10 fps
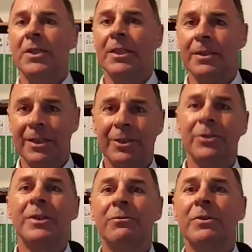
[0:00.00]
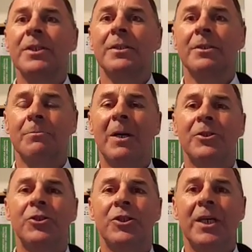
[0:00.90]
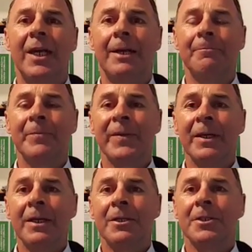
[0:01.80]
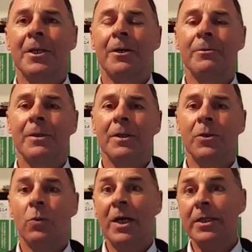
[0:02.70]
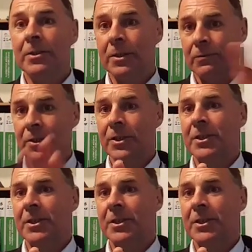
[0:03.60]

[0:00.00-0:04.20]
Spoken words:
is actually de-risk it as much as you can. So the way you de-risk